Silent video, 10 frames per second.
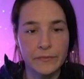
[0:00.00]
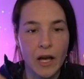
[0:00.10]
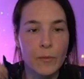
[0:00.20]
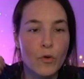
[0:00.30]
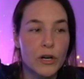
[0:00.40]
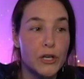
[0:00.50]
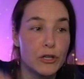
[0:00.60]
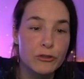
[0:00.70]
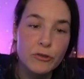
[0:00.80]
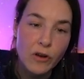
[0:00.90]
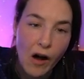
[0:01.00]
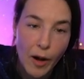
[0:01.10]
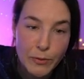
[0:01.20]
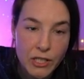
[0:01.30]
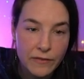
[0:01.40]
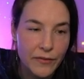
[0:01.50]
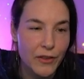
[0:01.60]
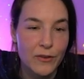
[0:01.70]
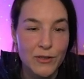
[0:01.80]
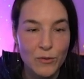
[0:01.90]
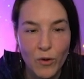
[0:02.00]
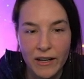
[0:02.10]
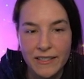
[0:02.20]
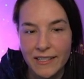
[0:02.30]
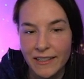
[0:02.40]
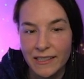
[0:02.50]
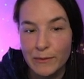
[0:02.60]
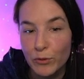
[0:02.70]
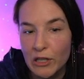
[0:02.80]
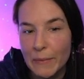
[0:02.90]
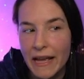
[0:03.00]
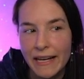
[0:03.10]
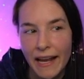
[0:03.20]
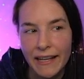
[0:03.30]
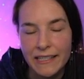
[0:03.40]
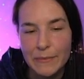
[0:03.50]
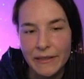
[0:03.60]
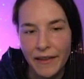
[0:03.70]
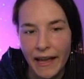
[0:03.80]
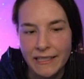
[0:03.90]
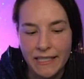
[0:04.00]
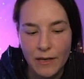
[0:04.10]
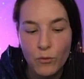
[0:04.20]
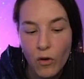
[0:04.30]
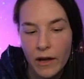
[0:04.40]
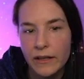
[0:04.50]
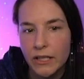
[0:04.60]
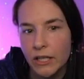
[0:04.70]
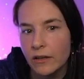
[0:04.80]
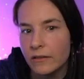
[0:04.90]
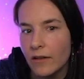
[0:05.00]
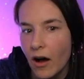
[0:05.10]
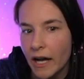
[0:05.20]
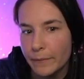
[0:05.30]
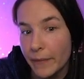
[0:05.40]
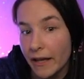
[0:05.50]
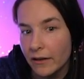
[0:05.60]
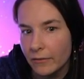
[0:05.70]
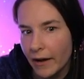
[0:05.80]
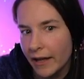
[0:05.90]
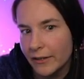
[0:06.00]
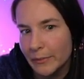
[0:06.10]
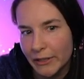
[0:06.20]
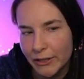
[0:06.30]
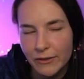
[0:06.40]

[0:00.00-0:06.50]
a more neutral option for those who wanted to explore magnetics, but like didn't want, you know, hot pink or red or blue.